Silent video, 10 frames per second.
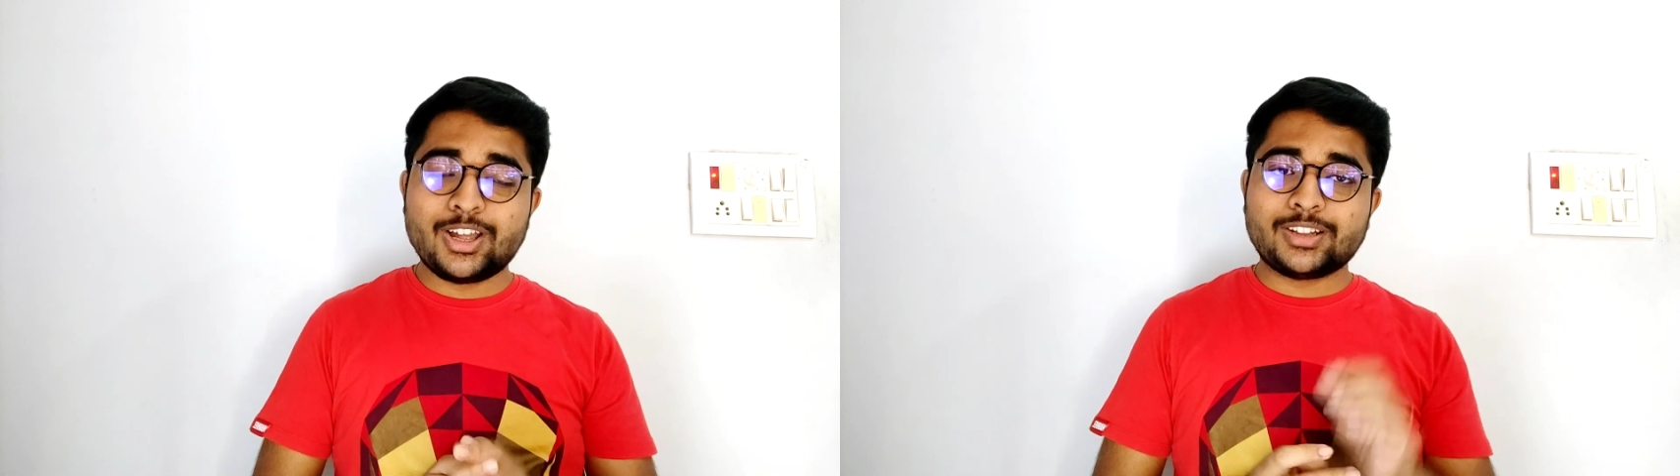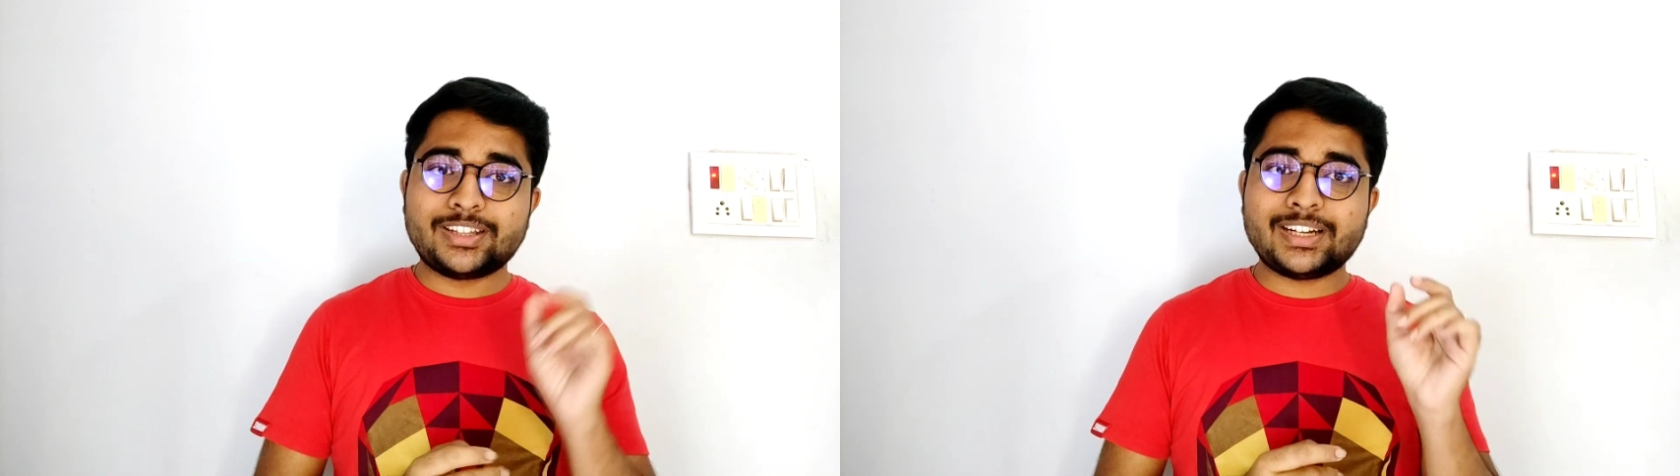
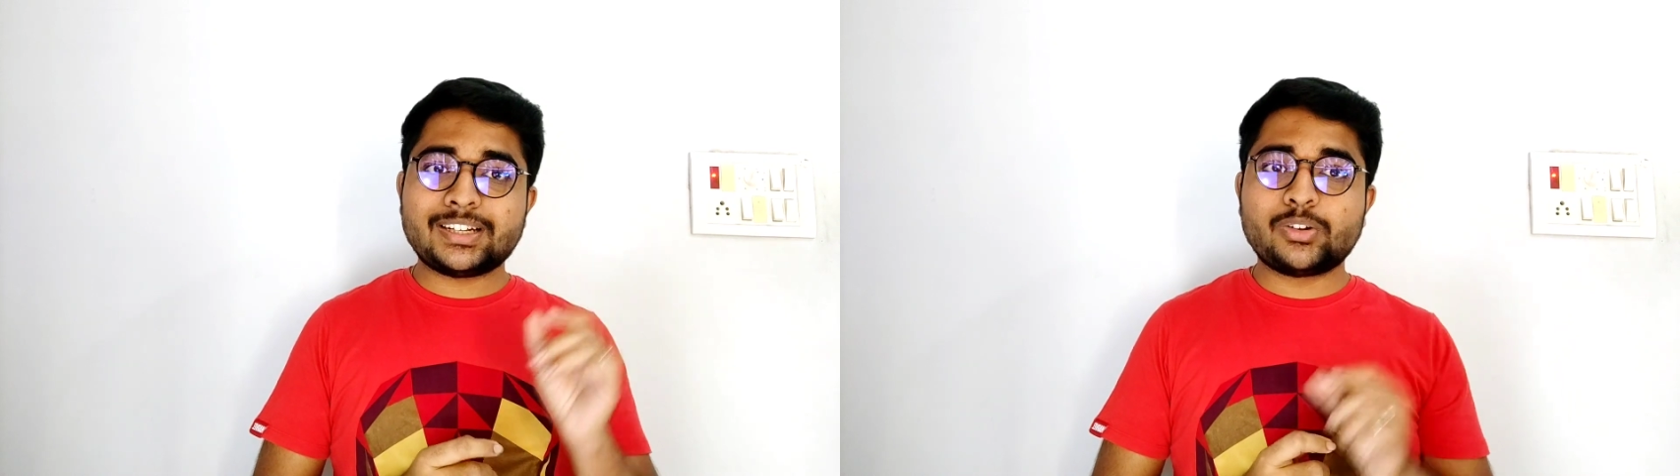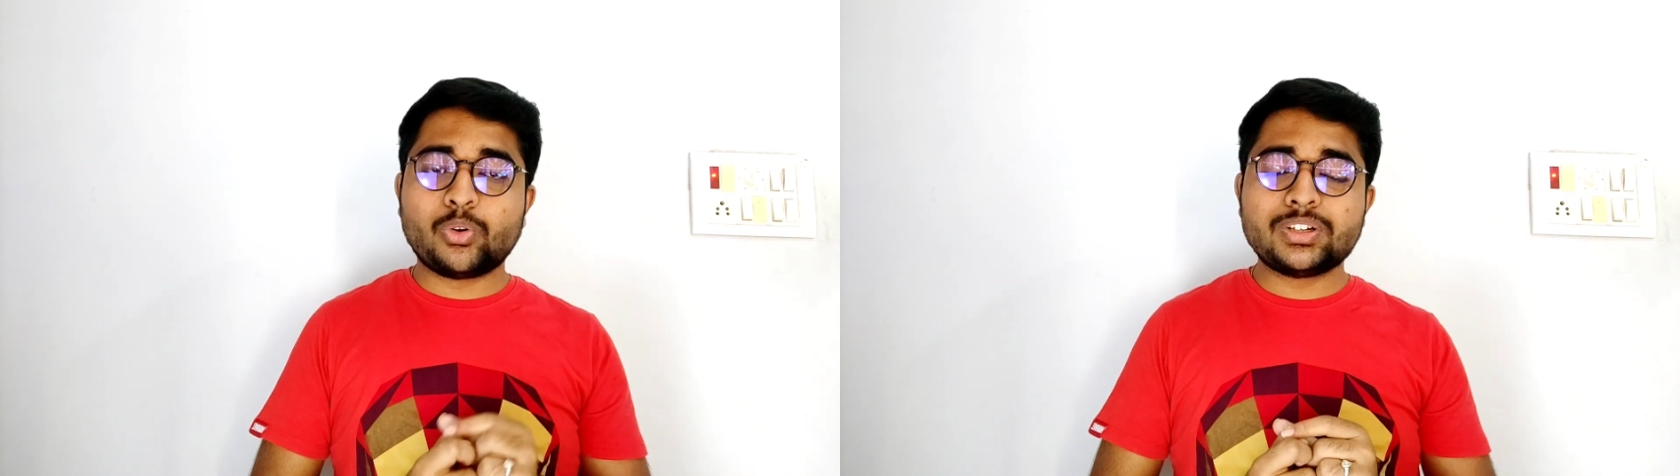they
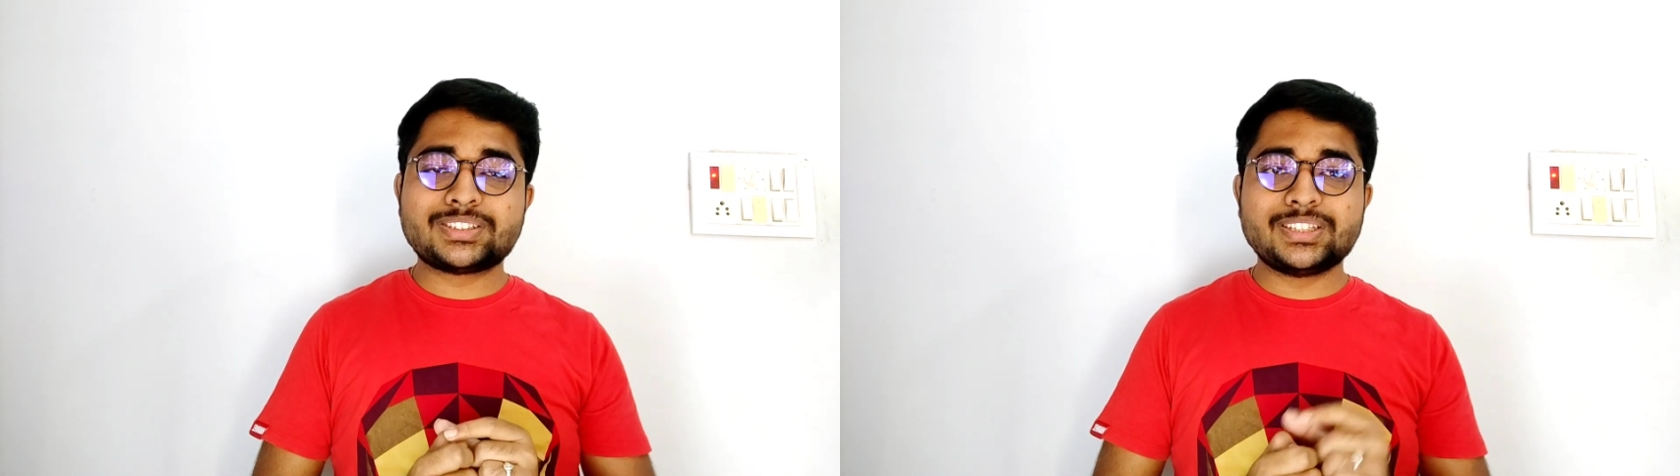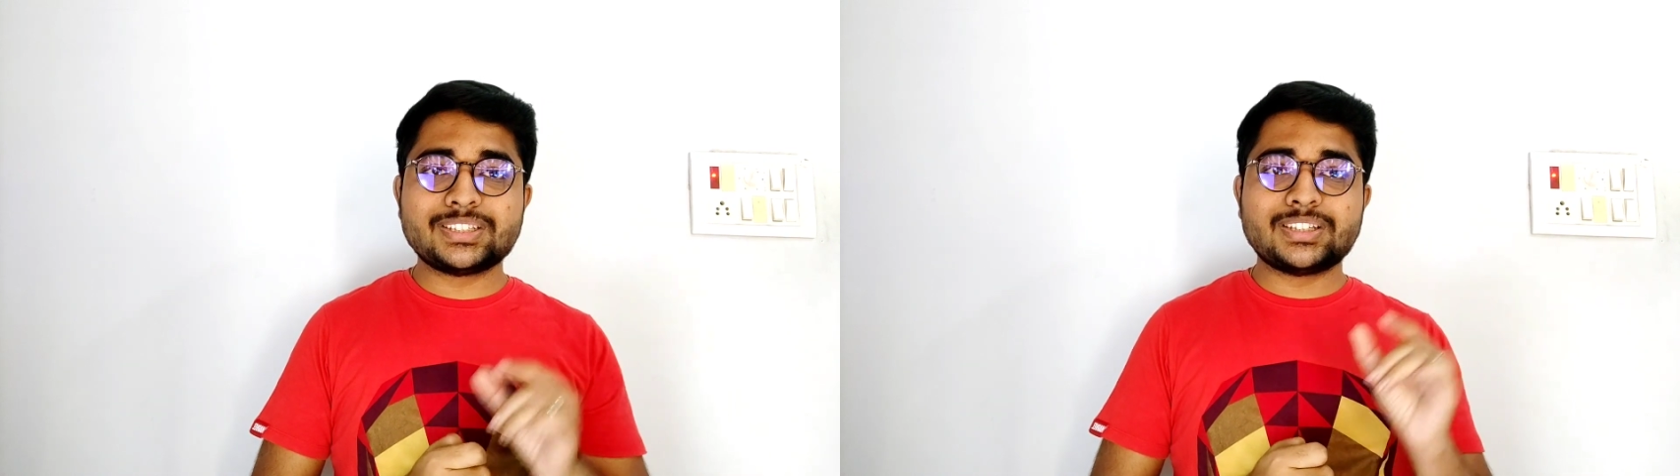don't
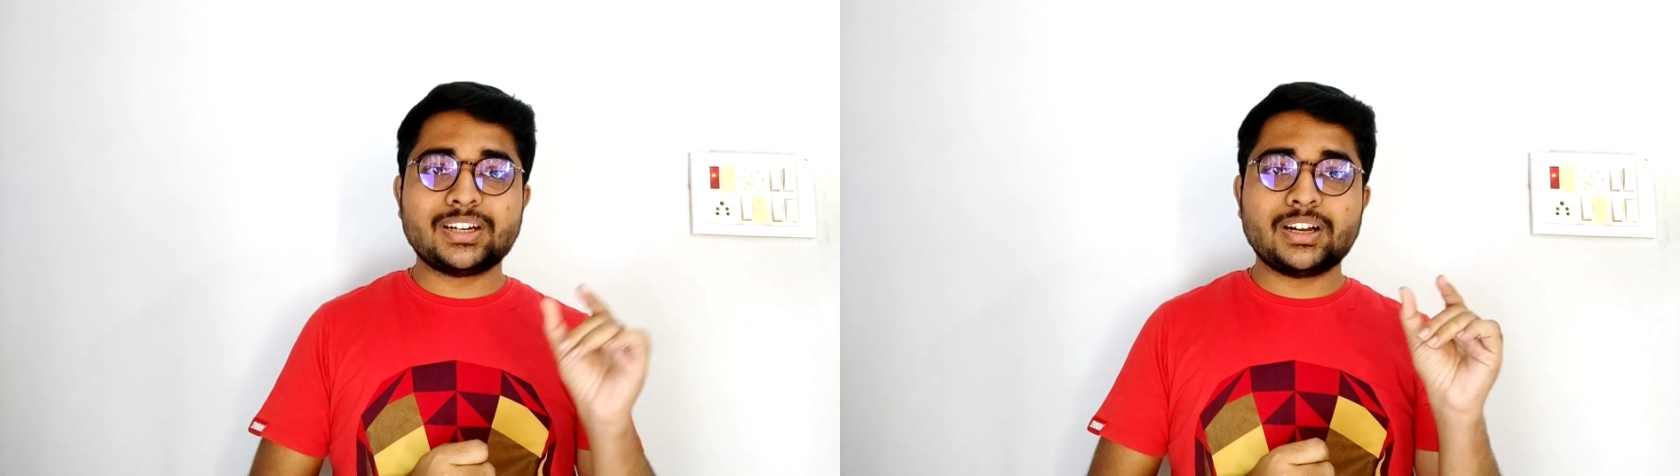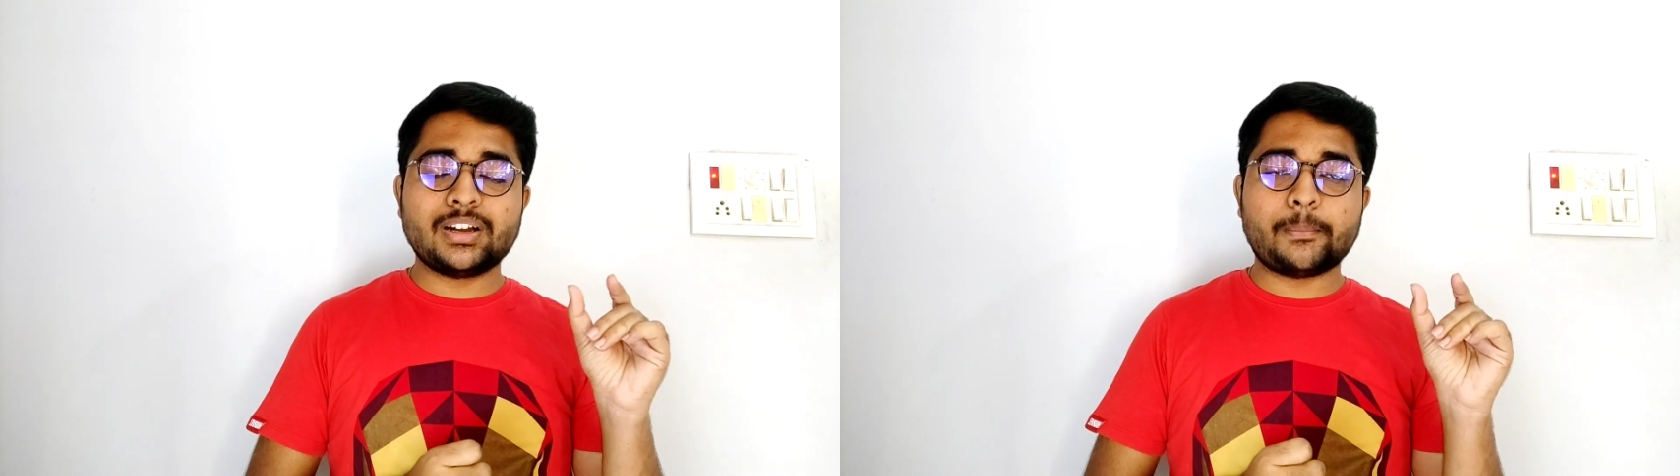see
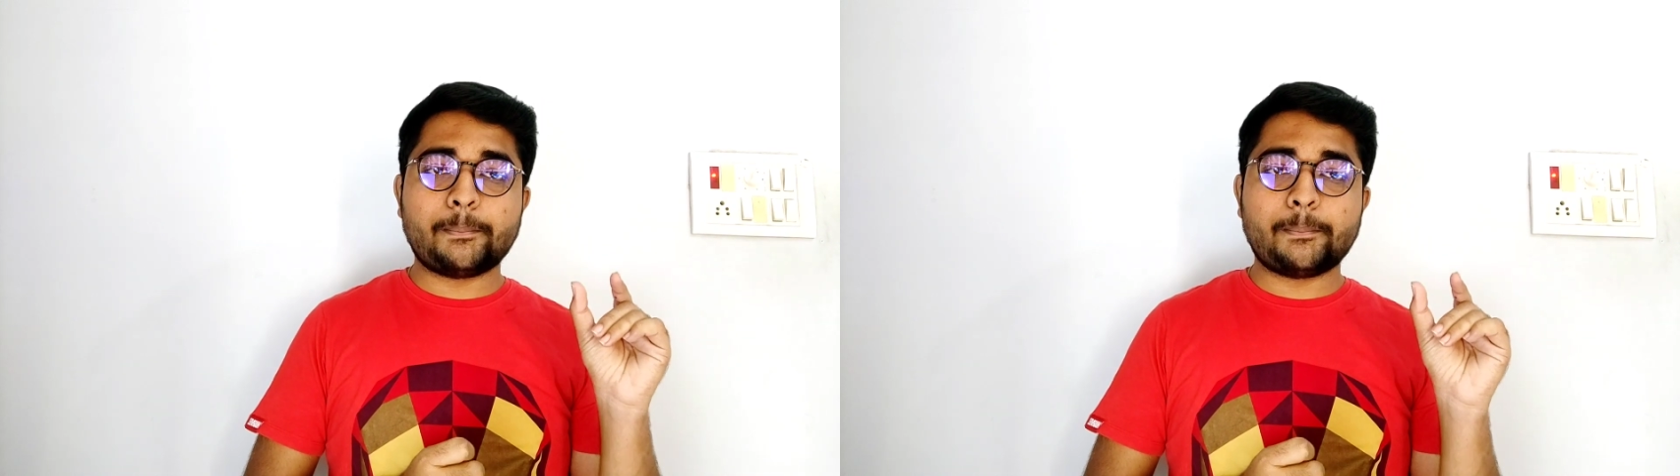the